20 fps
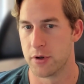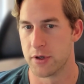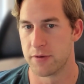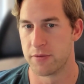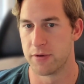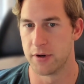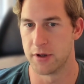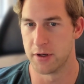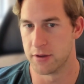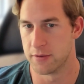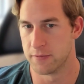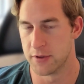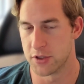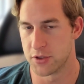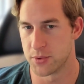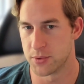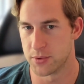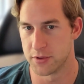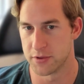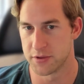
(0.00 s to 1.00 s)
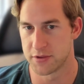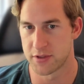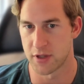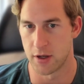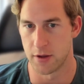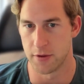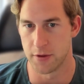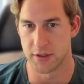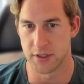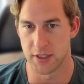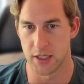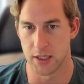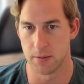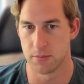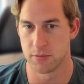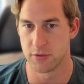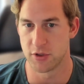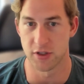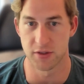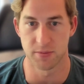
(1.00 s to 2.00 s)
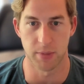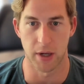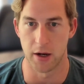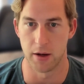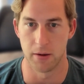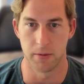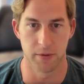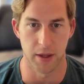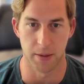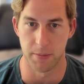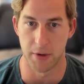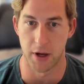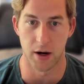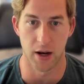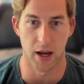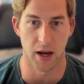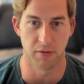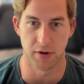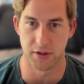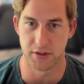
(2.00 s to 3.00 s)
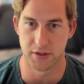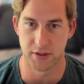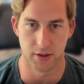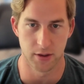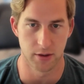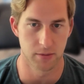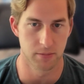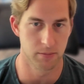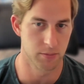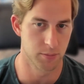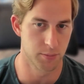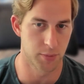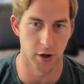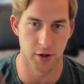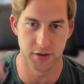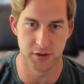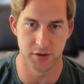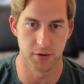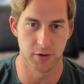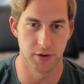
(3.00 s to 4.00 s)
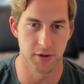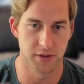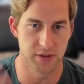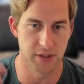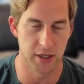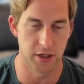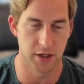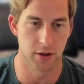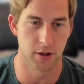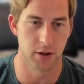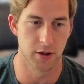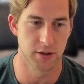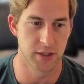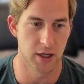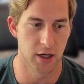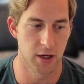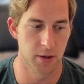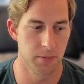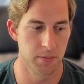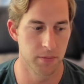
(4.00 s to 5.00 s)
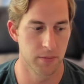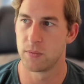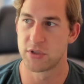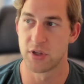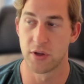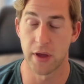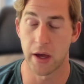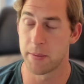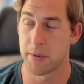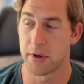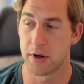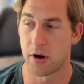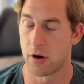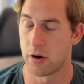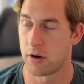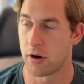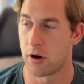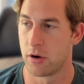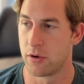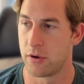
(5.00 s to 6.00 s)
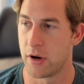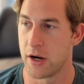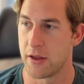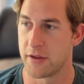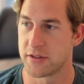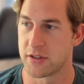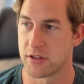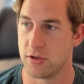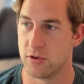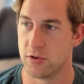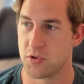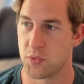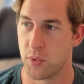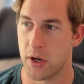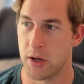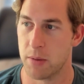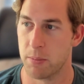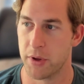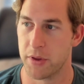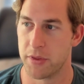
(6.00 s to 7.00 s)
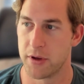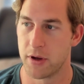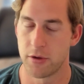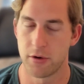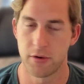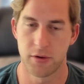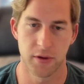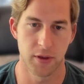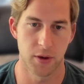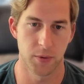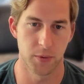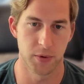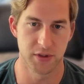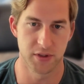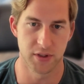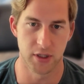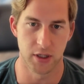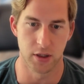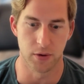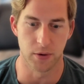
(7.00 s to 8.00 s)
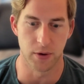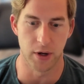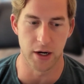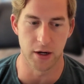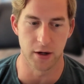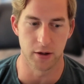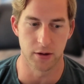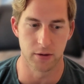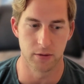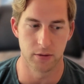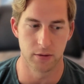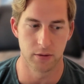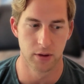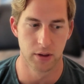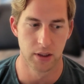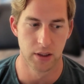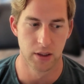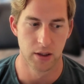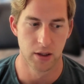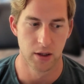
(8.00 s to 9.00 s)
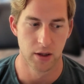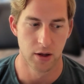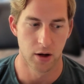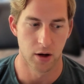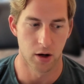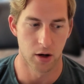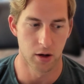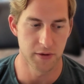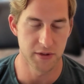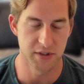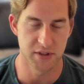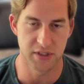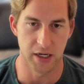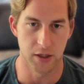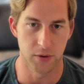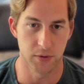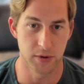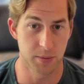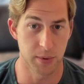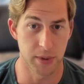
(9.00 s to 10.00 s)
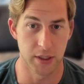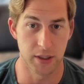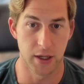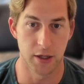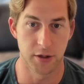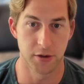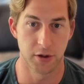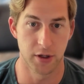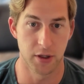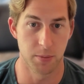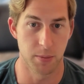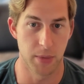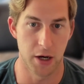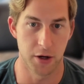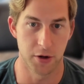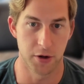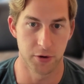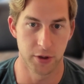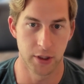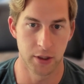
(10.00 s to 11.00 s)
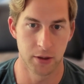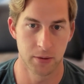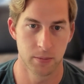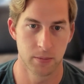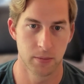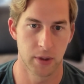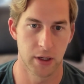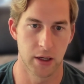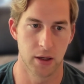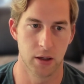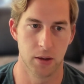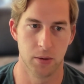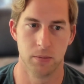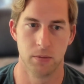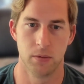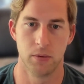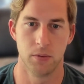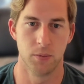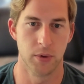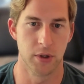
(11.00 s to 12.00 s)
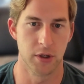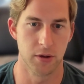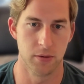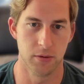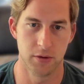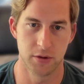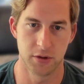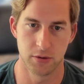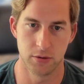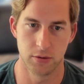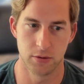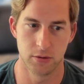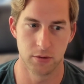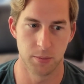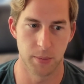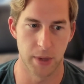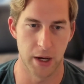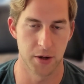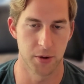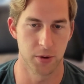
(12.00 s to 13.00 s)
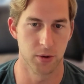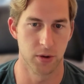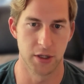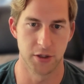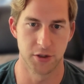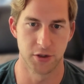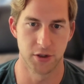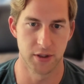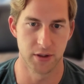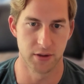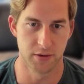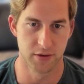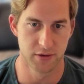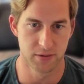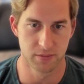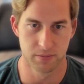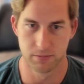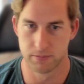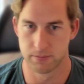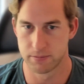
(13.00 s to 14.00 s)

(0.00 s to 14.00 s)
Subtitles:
different individuals on the team just by them not having to parse through this data all the time. So already it's a huge win. But the other thing that we're seeing, right, and all this data was being entered in manually, and when you do manual entries